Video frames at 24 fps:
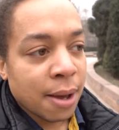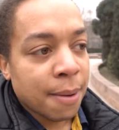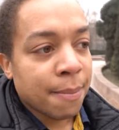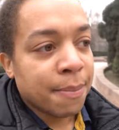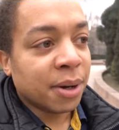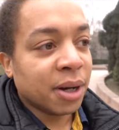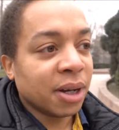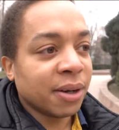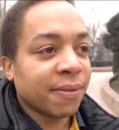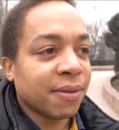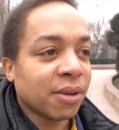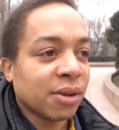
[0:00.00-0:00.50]

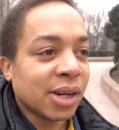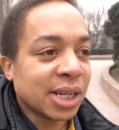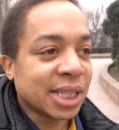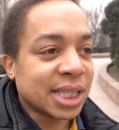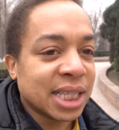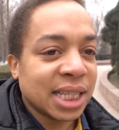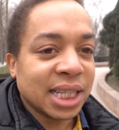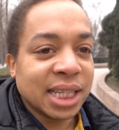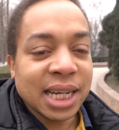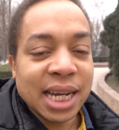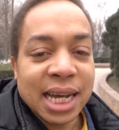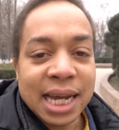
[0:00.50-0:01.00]
But for the rest
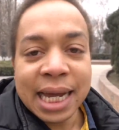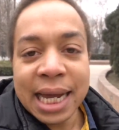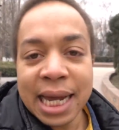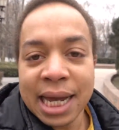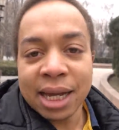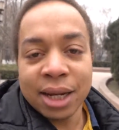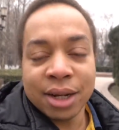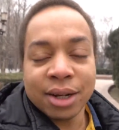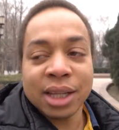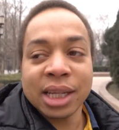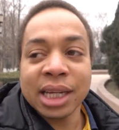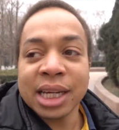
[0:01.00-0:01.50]
of the day,
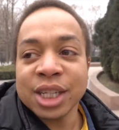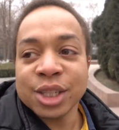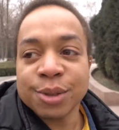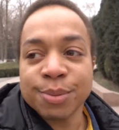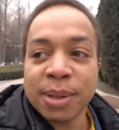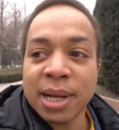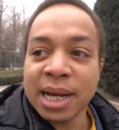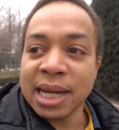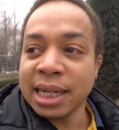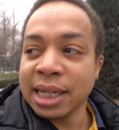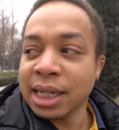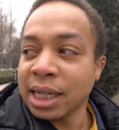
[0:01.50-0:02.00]
nothing else
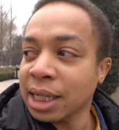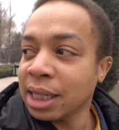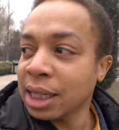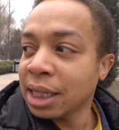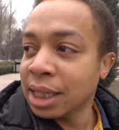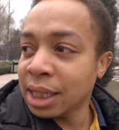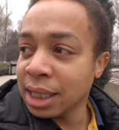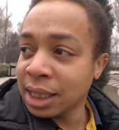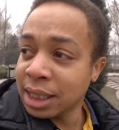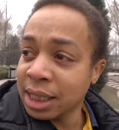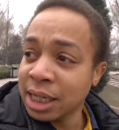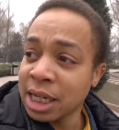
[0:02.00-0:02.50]
planned.
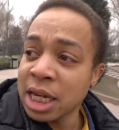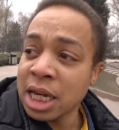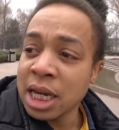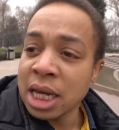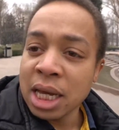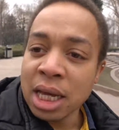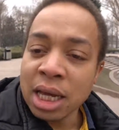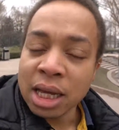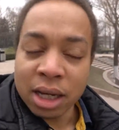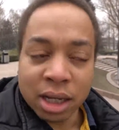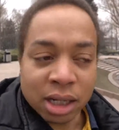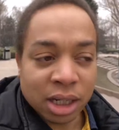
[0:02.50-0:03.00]

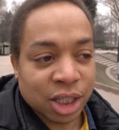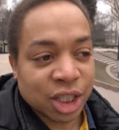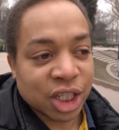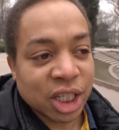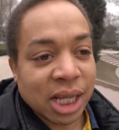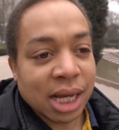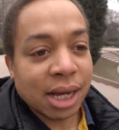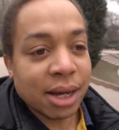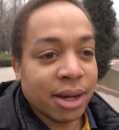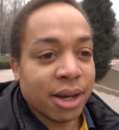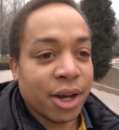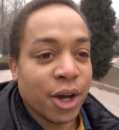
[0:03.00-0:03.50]
Gonna
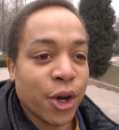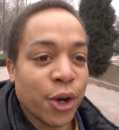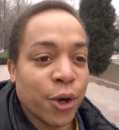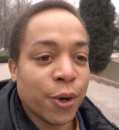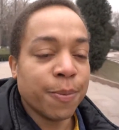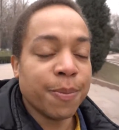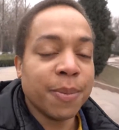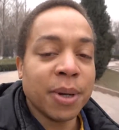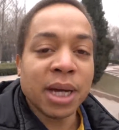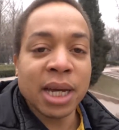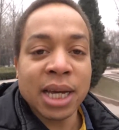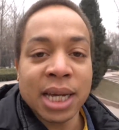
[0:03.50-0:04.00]
chill out at
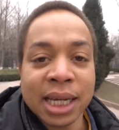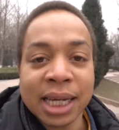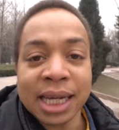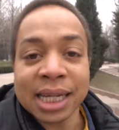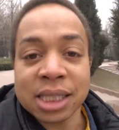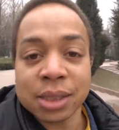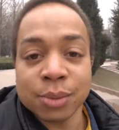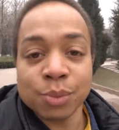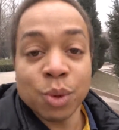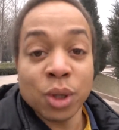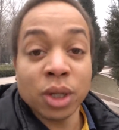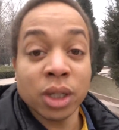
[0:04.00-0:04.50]
home, get
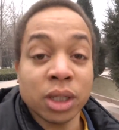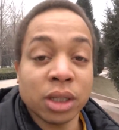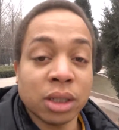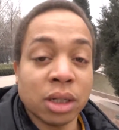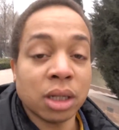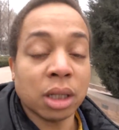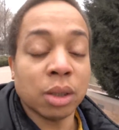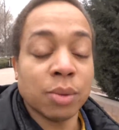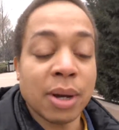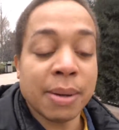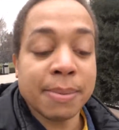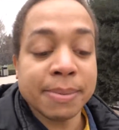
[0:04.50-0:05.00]
some work done
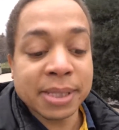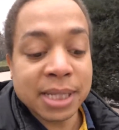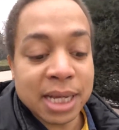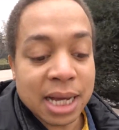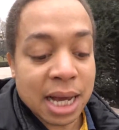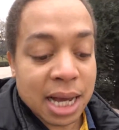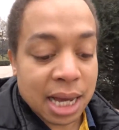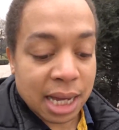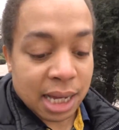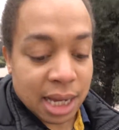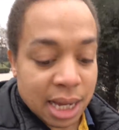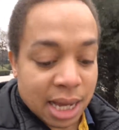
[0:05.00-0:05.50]
on the
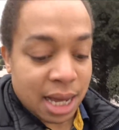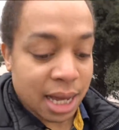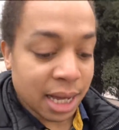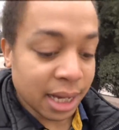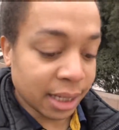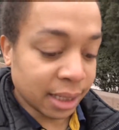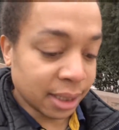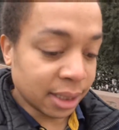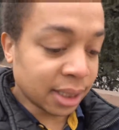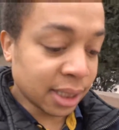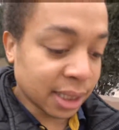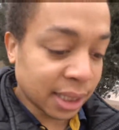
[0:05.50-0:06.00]
website,
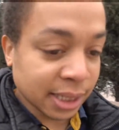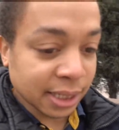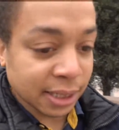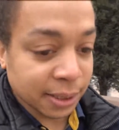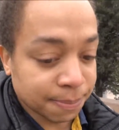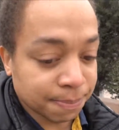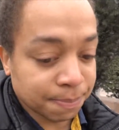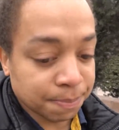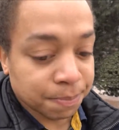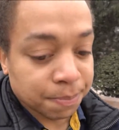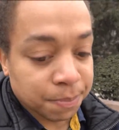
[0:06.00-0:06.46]
and um,